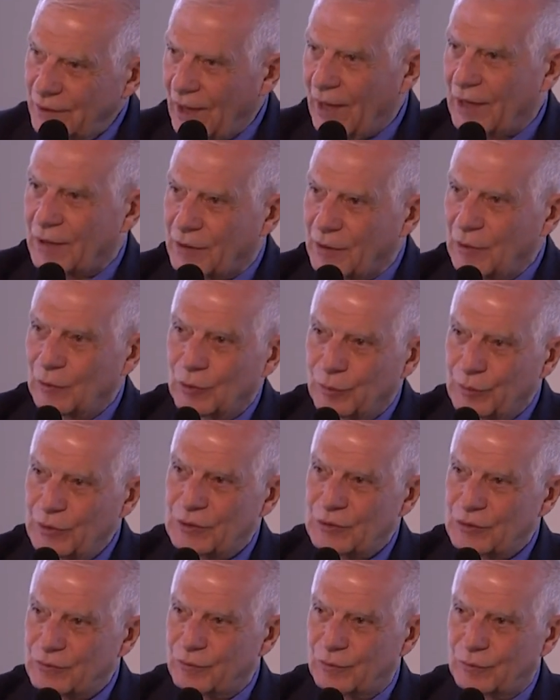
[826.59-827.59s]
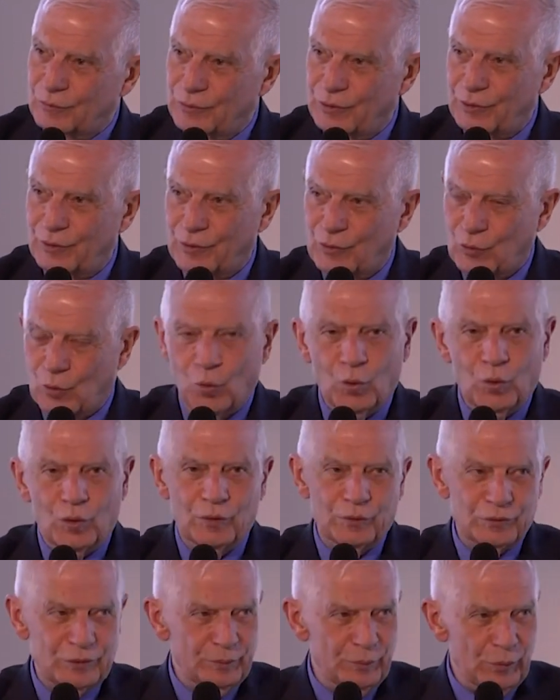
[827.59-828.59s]
eight kilometers from the
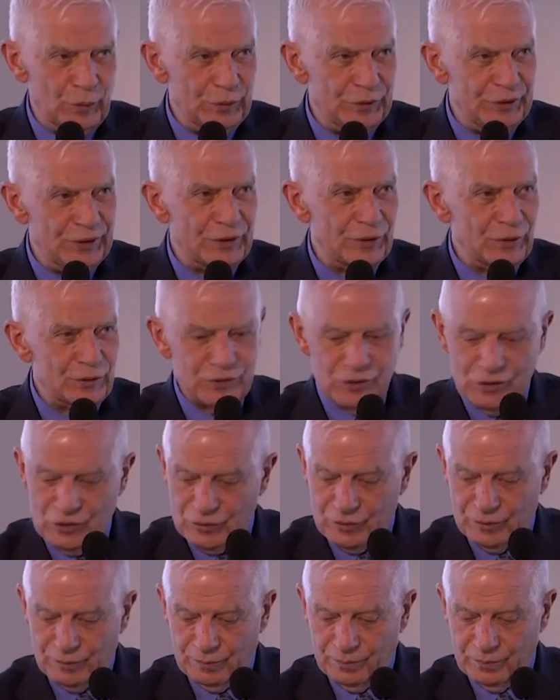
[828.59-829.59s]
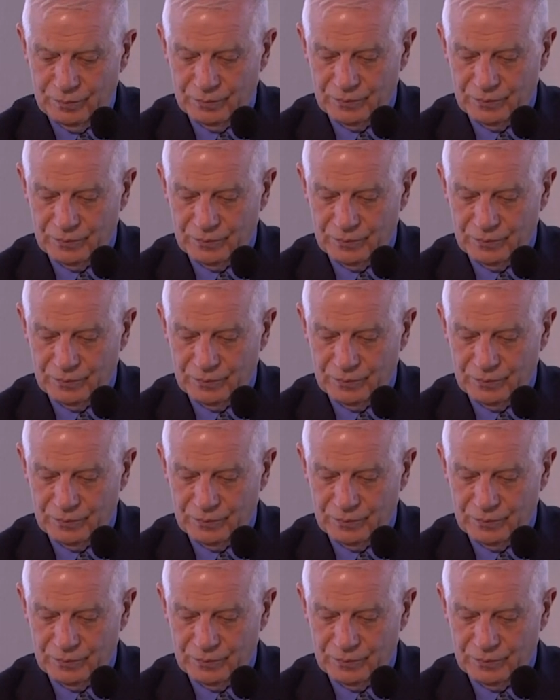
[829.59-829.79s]
core of the political system.